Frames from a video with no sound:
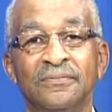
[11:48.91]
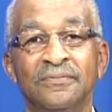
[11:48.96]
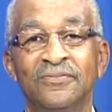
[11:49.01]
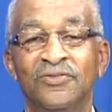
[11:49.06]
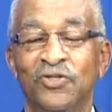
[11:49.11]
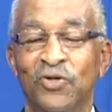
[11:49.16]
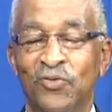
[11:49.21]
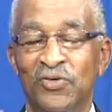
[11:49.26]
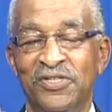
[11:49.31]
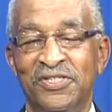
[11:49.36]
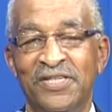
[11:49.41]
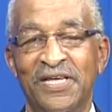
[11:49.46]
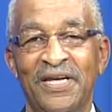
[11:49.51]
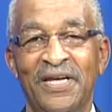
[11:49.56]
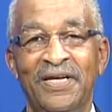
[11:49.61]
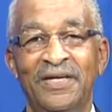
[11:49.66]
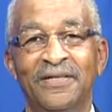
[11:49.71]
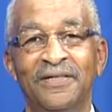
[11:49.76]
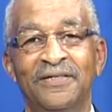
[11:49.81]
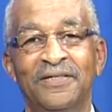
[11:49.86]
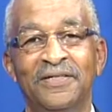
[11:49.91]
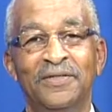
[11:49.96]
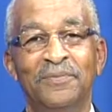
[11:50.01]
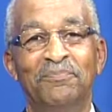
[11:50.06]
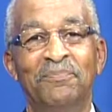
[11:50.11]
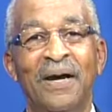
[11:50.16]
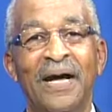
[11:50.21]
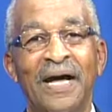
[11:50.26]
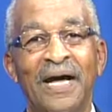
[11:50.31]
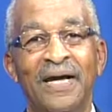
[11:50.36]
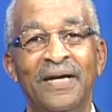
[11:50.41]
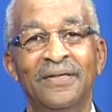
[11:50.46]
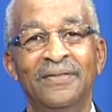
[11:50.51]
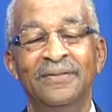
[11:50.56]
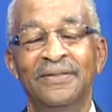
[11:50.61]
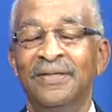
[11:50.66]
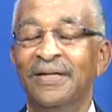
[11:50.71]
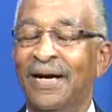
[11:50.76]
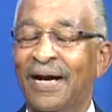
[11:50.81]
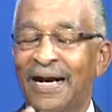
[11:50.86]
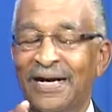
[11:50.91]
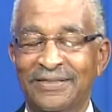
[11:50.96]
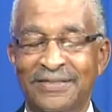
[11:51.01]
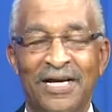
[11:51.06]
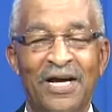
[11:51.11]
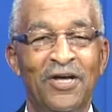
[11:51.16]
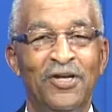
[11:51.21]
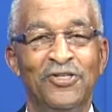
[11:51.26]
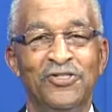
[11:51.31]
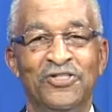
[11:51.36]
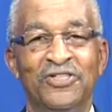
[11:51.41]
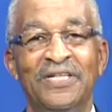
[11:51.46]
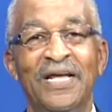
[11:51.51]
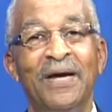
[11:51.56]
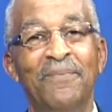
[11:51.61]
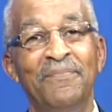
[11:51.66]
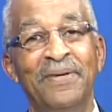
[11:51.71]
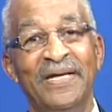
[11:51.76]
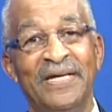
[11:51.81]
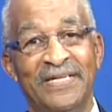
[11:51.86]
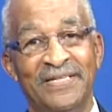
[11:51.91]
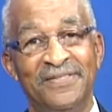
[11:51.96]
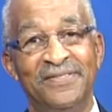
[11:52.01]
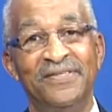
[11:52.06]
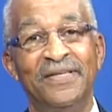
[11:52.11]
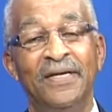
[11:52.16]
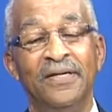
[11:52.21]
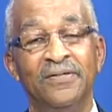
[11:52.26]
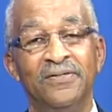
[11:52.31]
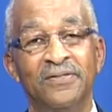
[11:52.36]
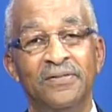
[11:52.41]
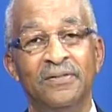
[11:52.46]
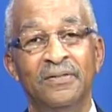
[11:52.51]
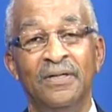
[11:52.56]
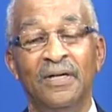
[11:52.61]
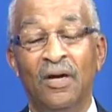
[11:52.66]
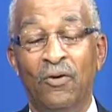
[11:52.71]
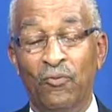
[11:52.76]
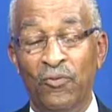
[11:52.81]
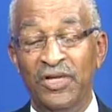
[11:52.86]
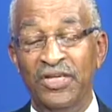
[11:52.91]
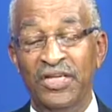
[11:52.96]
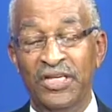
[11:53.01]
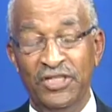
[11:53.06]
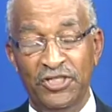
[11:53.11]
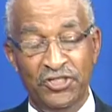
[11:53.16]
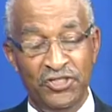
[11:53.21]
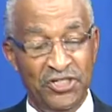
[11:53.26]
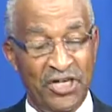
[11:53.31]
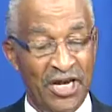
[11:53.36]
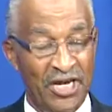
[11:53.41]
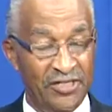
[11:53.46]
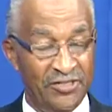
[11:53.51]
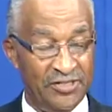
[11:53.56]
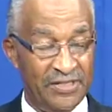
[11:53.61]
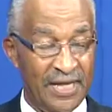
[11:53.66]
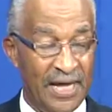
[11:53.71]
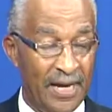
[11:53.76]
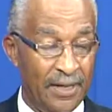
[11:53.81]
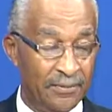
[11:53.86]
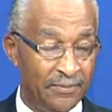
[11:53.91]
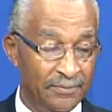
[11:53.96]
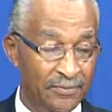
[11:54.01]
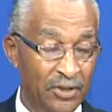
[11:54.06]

So it's saying goodbye. Our dollars are not making sense. We need to change that.